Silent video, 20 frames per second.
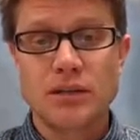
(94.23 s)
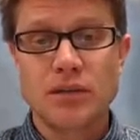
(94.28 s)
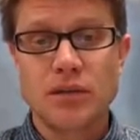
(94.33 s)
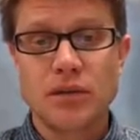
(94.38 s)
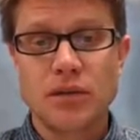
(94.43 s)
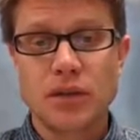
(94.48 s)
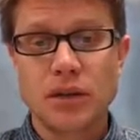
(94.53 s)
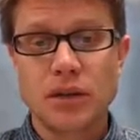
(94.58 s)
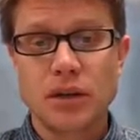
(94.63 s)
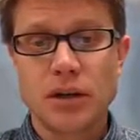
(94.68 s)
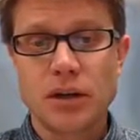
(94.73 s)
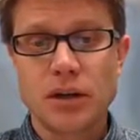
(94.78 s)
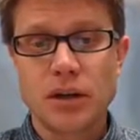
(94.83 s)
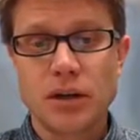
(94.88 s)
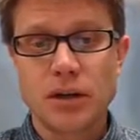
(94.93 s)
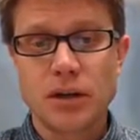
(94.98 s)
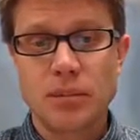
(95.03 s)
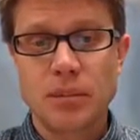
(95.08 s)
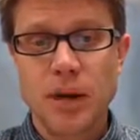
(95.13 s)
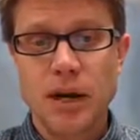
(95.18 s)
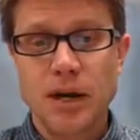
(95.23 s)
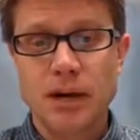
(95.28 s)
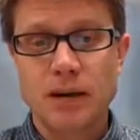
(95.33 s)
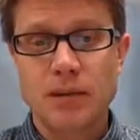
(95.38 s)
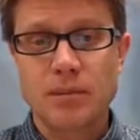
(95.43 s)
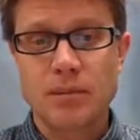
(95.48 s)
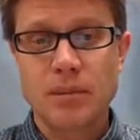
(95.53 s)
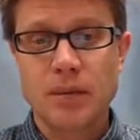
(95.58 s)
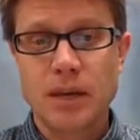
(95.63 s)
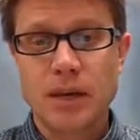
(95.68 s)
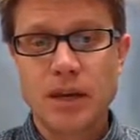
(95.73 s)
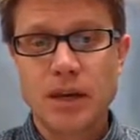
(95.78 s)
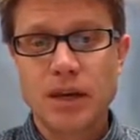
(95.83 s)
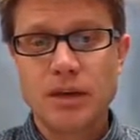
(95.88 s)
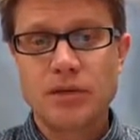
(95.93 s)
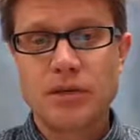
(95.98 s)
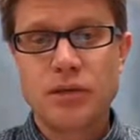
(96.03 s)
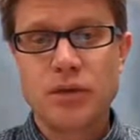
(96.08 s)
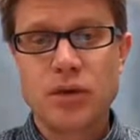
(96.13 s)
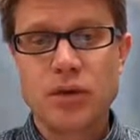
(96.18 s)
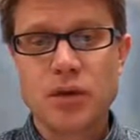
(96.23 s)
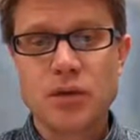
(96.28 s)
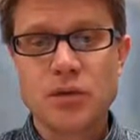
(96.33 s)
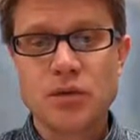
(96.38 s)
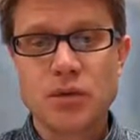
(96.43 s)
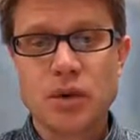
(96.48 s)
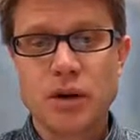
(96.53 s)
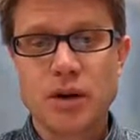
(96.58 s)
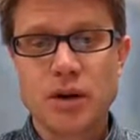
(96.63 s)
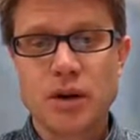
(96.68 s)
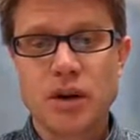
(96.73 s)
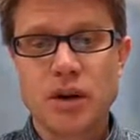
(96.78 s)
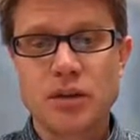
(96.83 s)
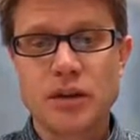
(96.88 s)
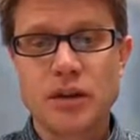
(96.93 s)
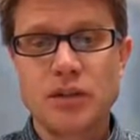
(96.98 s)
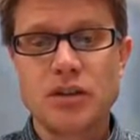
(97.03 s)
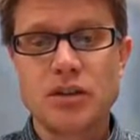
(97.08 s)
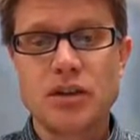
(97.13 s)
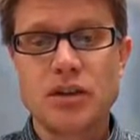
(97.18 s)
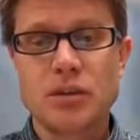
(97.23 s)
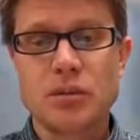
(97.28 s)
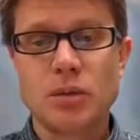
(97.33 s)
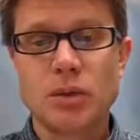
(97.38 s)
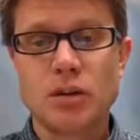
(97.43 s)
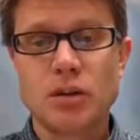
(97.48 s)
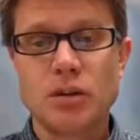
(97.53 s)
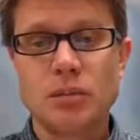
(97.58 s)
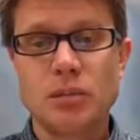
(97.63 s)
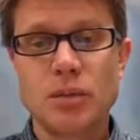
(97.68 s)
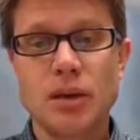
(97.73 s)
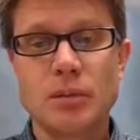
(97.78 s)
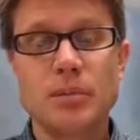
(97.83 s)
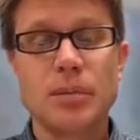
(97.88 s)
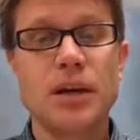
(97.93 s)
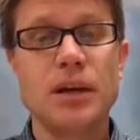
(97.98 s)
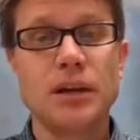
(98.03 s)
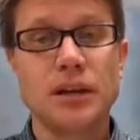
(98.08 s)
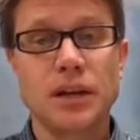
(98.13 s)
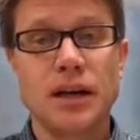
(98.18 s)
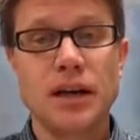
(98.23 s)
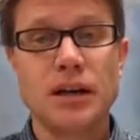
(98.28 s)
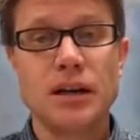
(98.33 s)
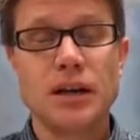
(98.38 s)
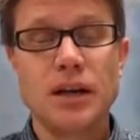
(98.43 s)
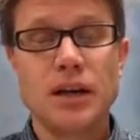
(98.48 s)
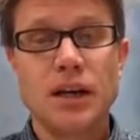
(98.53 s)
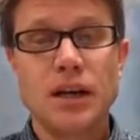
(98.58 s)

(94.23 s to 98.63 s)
And so if you look along the bottom, it forms what are called the dermal papilla.